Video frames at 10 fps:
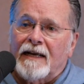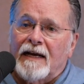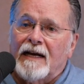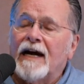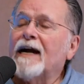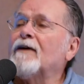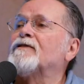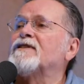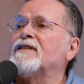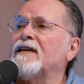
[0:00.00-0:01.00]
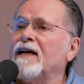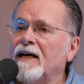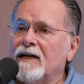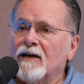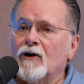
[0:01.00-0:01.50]
I have
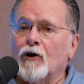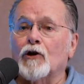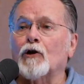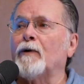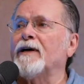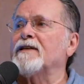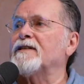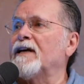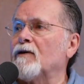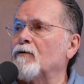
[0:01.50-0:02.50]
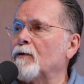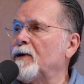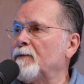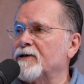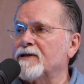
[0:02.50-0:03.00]
seen earthquakes hit where
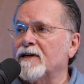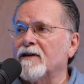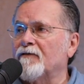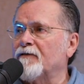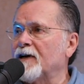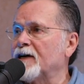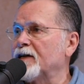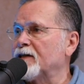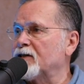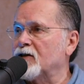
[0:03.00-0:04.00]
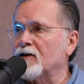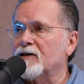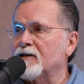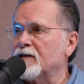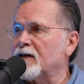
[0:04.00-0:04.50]
people suddenly flood into
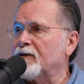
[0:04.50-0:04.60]
churches.